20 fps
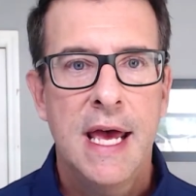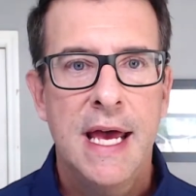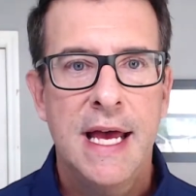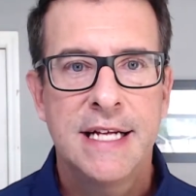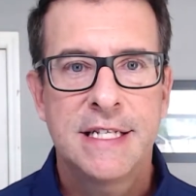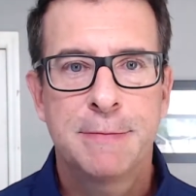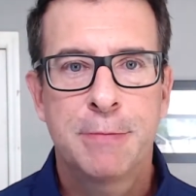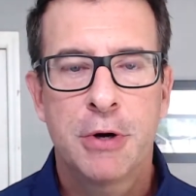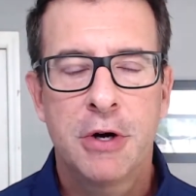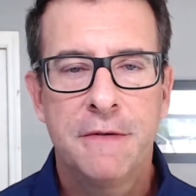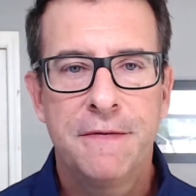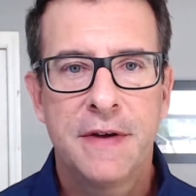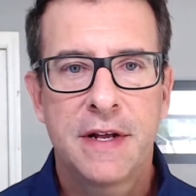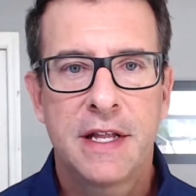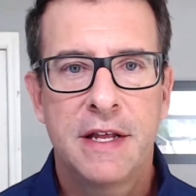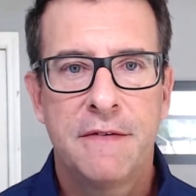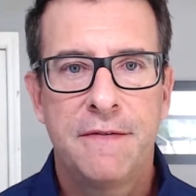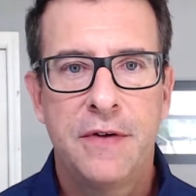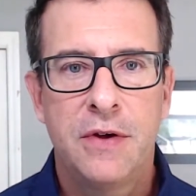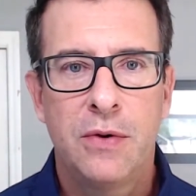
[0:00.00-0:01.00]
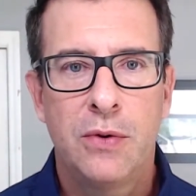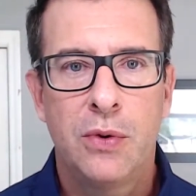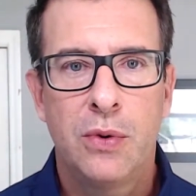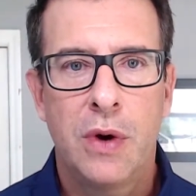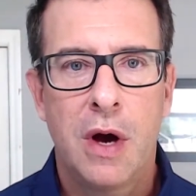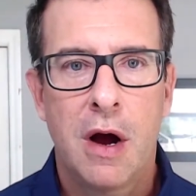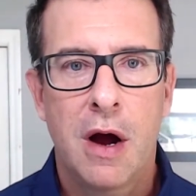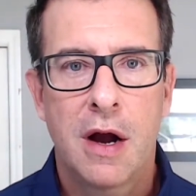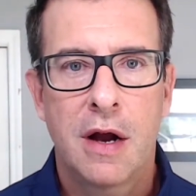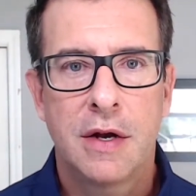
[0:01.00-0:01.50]
It's perfect if you
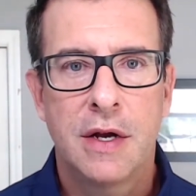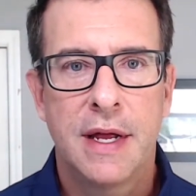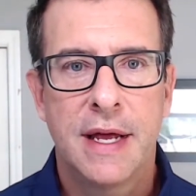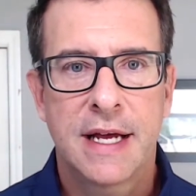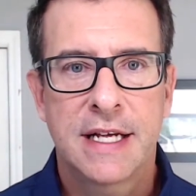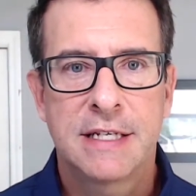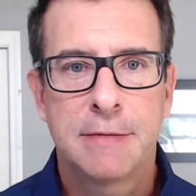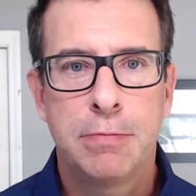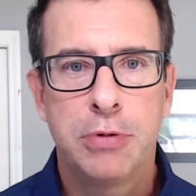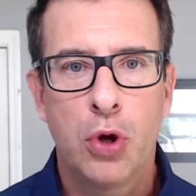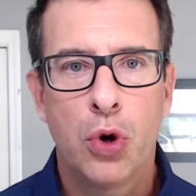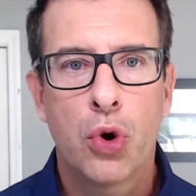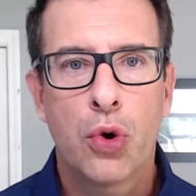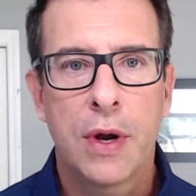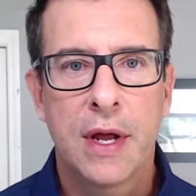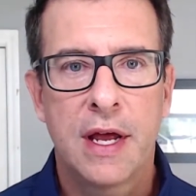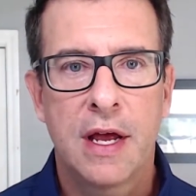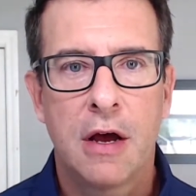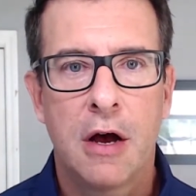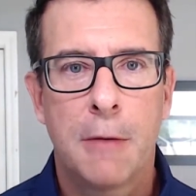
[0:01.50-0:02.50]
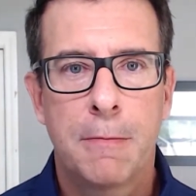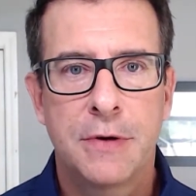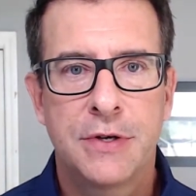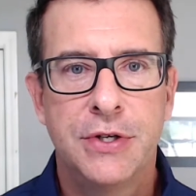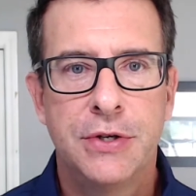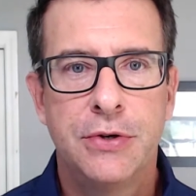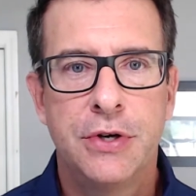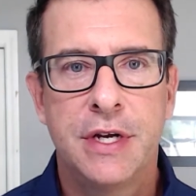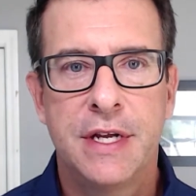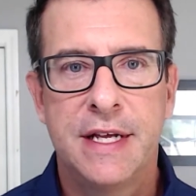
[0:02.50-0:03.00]
are exploring
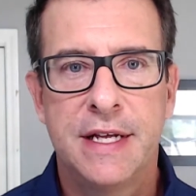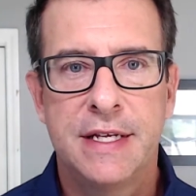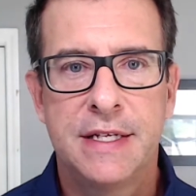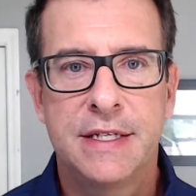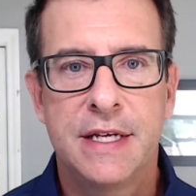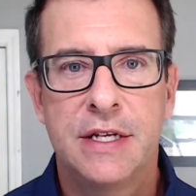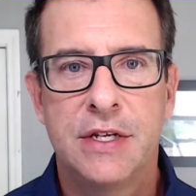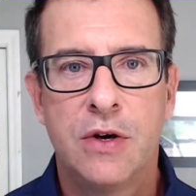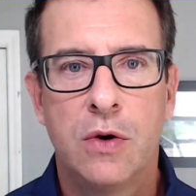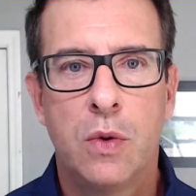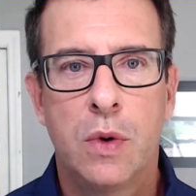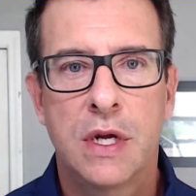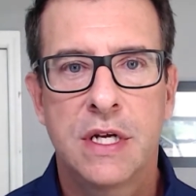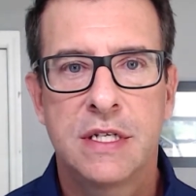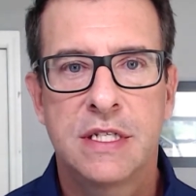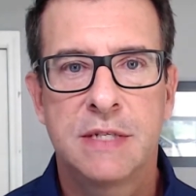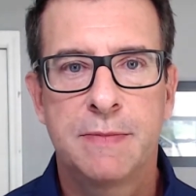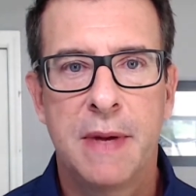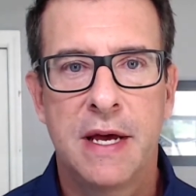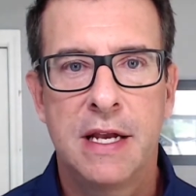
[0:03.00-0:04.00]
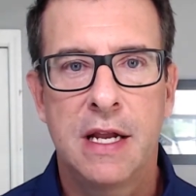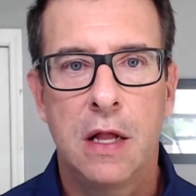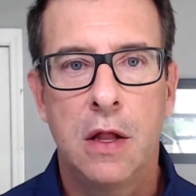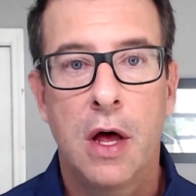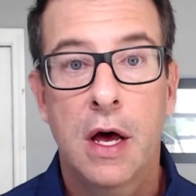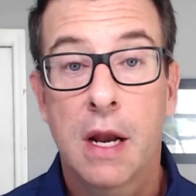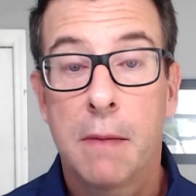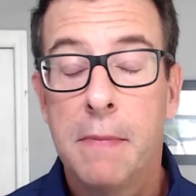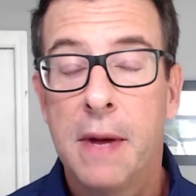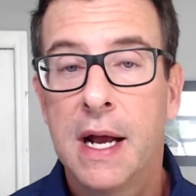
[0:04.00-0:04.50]
opportunities and don't want to spend a
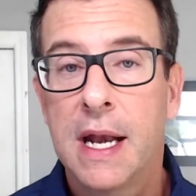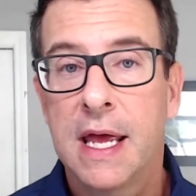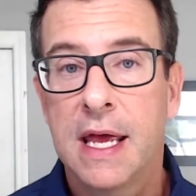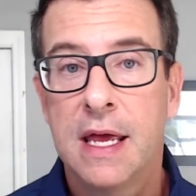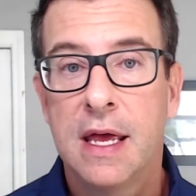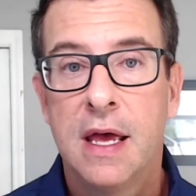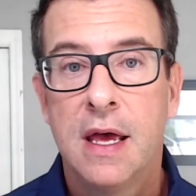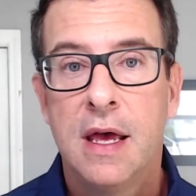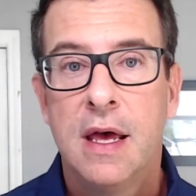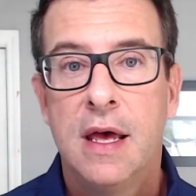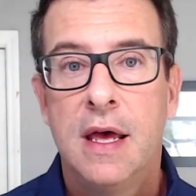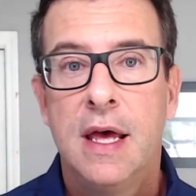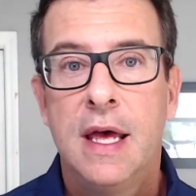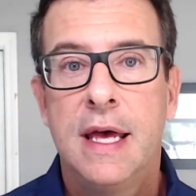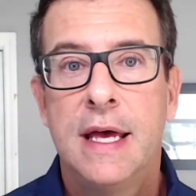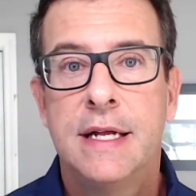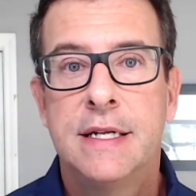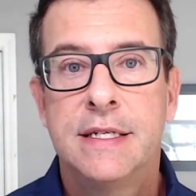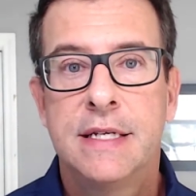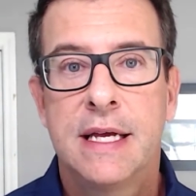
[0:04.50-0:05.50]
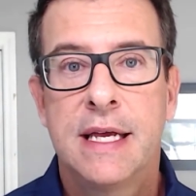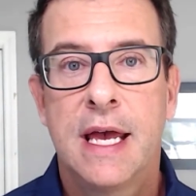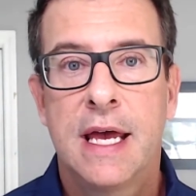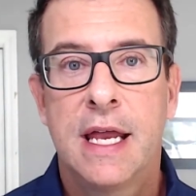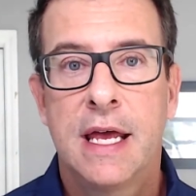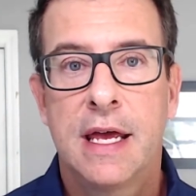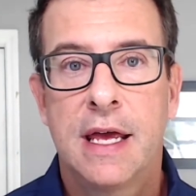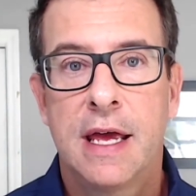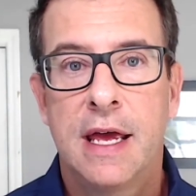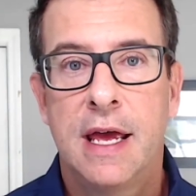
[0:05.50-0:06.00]
lot of money into
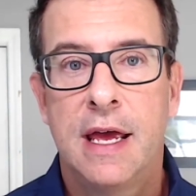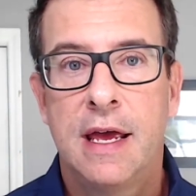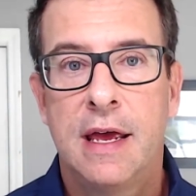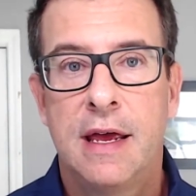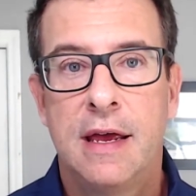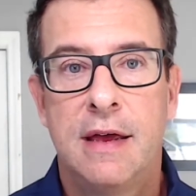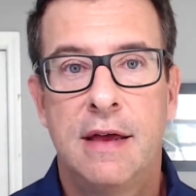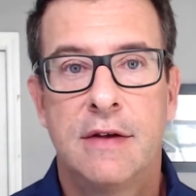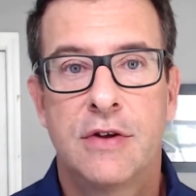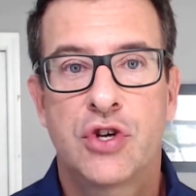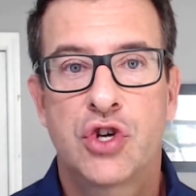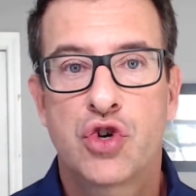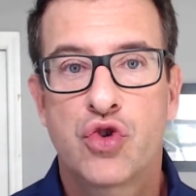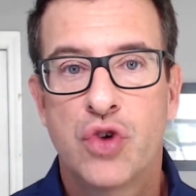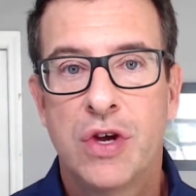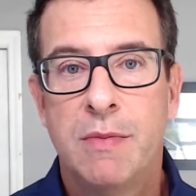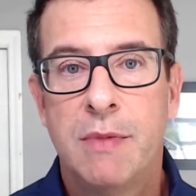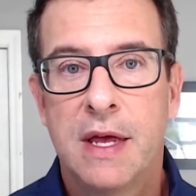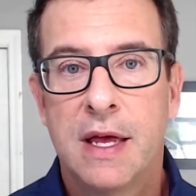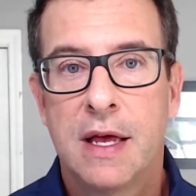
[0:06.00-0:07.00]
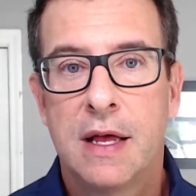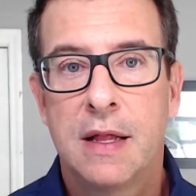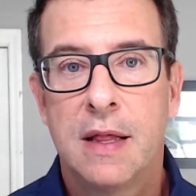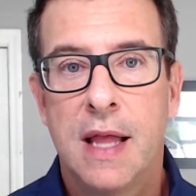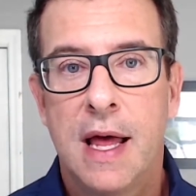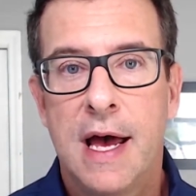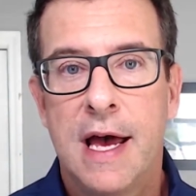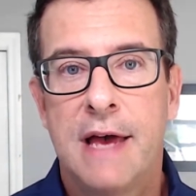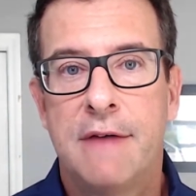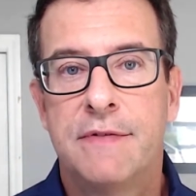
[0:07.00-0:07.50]
getting a streaming
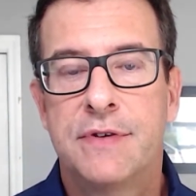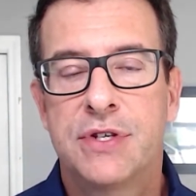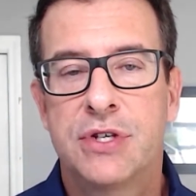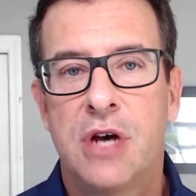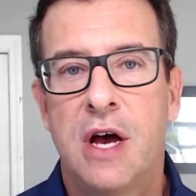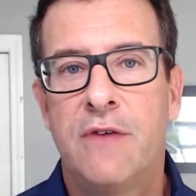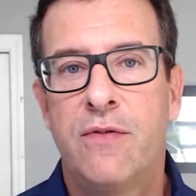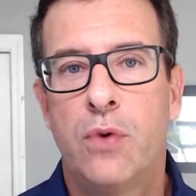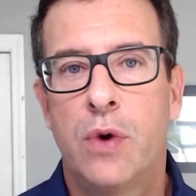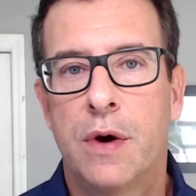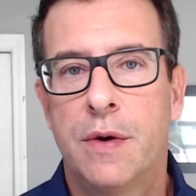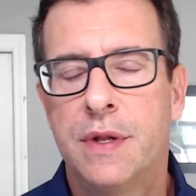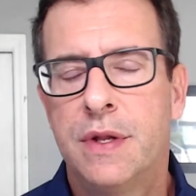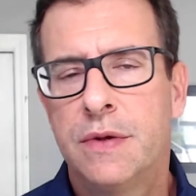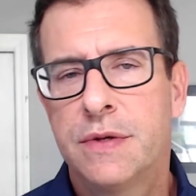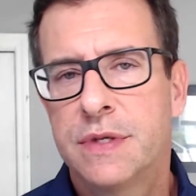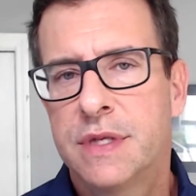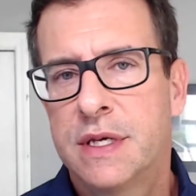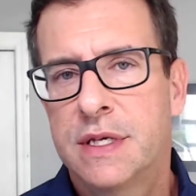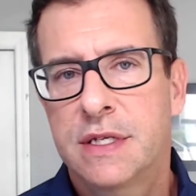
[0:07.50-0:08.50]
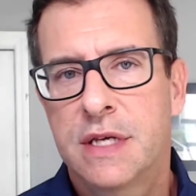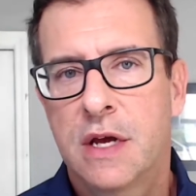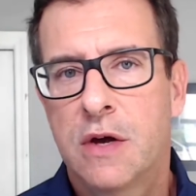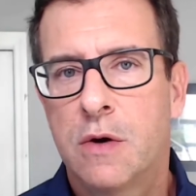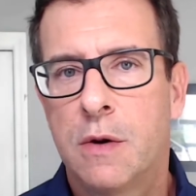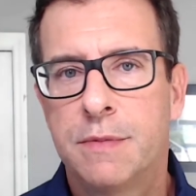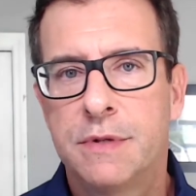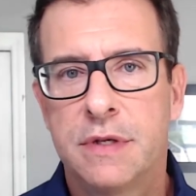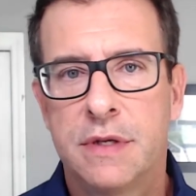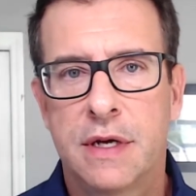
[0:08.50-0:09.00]
live software. And those things can
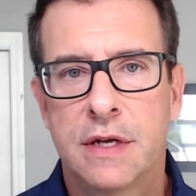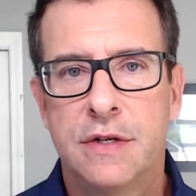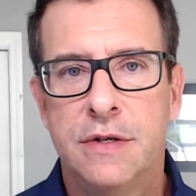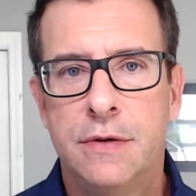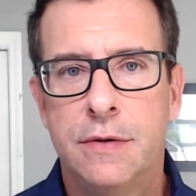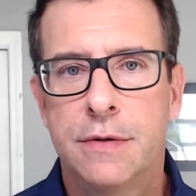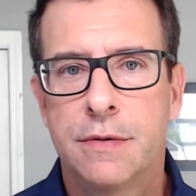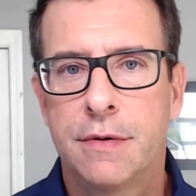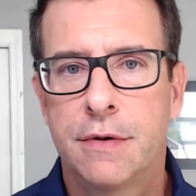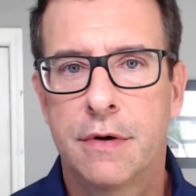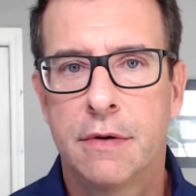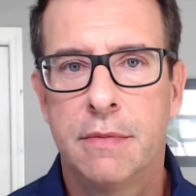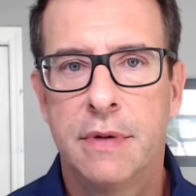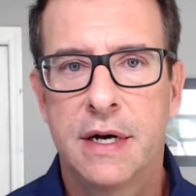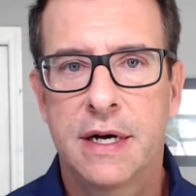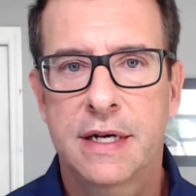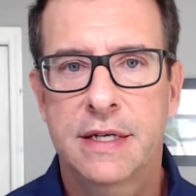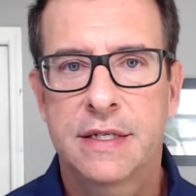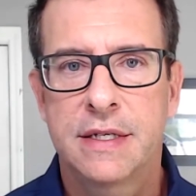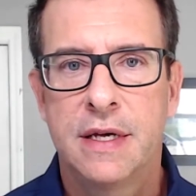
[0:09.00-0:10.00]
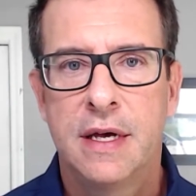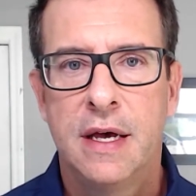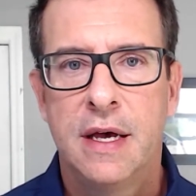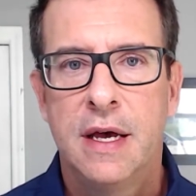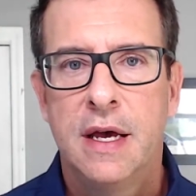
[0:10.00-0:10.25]
go up to like $200-300.